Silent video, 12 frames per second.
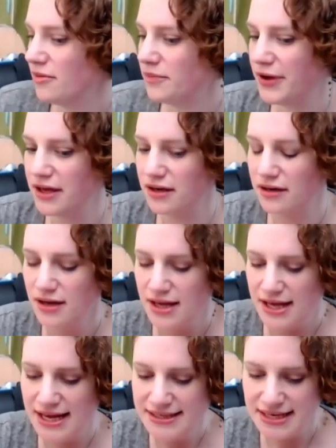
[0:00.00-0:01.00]
but
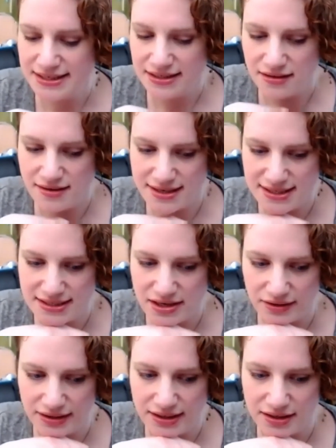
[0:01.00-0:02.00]
it doesn't
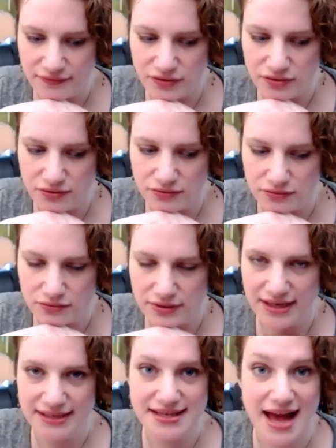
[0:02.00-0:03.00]
necessarily give you
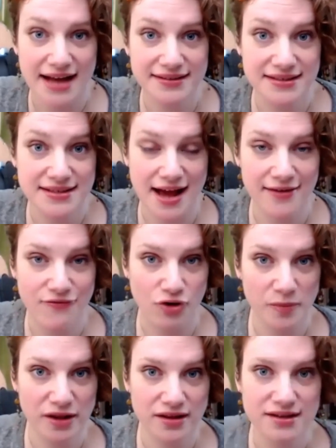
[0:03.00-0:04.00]
exact dye
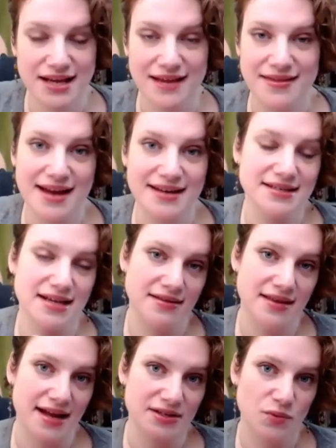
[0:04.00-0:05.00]
formulas, and
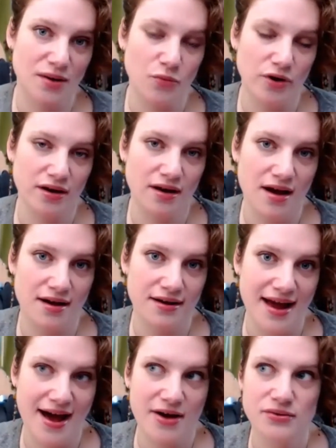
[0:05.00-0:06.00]
that's what I'm working on
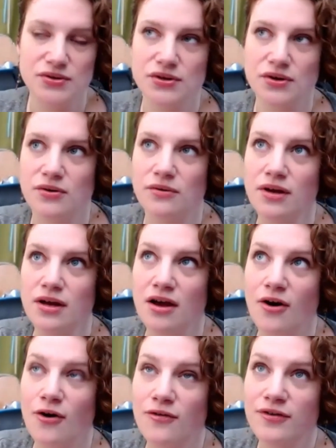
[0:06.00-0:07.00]
now. So
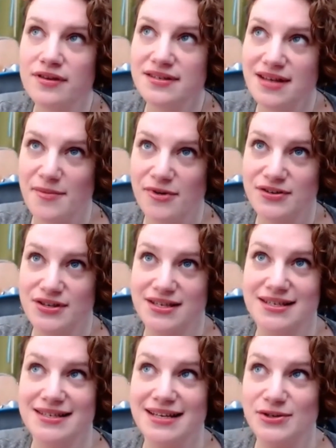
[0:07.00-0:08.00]
over the summer, so this
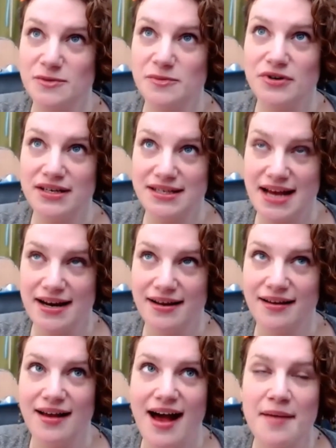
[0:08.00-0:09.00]
is like super
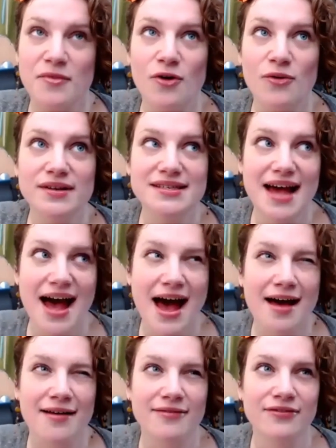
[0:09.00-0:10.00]
exciting, I'm going to
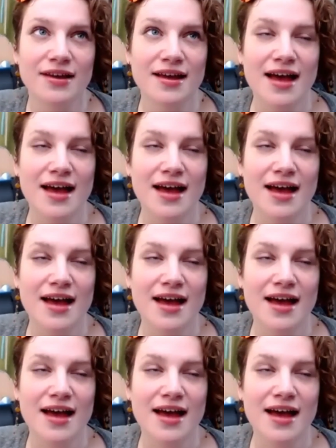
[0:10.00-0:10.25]
have,